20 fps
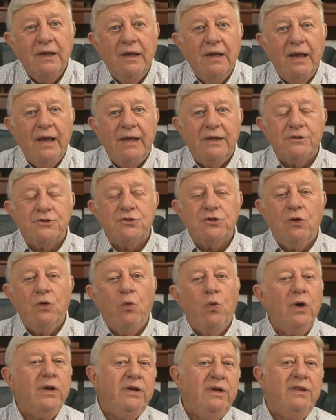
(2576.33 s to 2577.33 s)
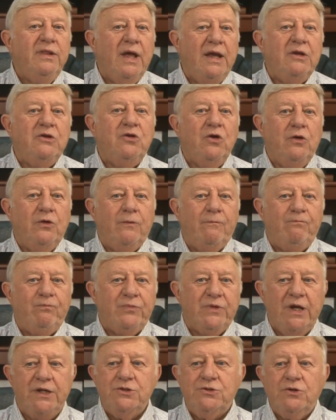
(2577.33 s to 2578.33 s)
And so what do they do?
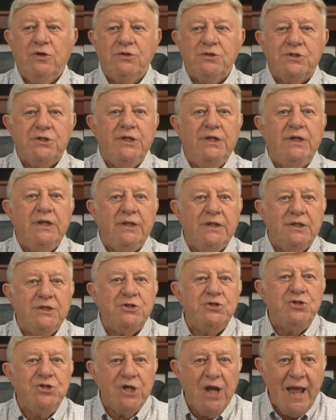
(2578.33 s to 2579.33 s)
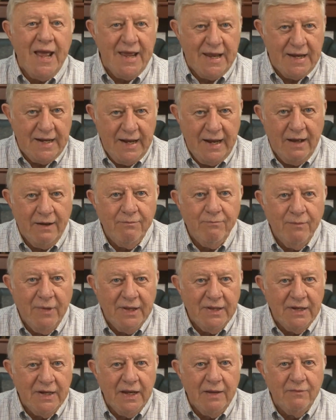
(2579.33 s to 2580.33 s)
They start sending this giant out by
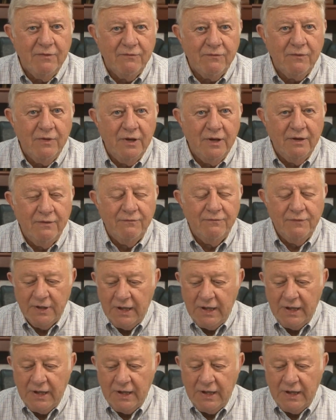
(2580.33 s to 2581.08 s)
the name of, of uh,